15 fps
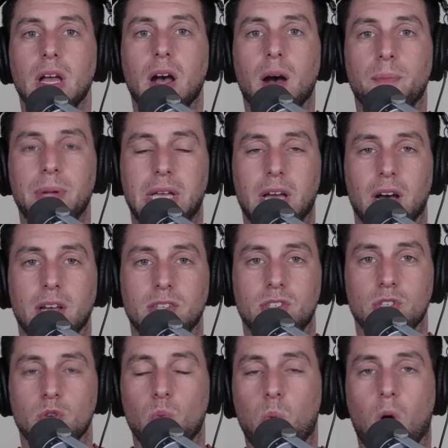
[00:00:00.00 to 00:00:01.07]
because
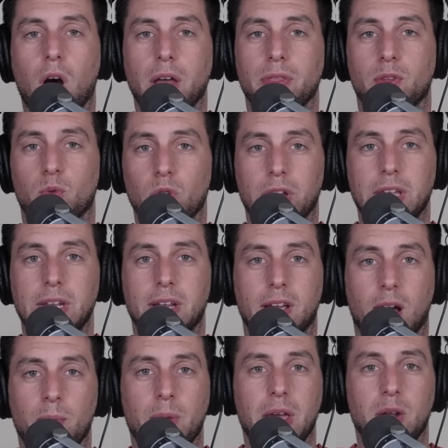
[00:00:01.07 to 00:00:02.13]
you want the rookie to
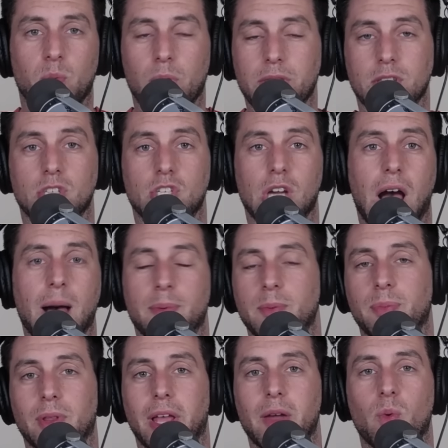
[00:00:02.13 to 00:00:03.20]
come in, win the job, and
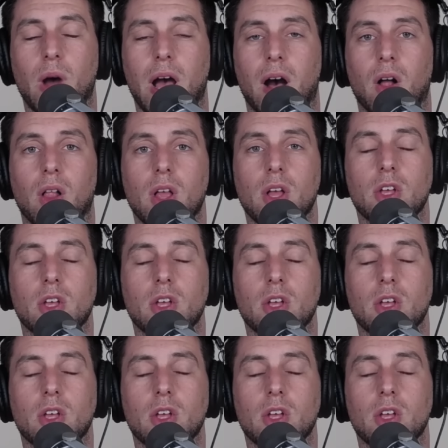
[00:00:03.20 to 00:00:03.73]
play well.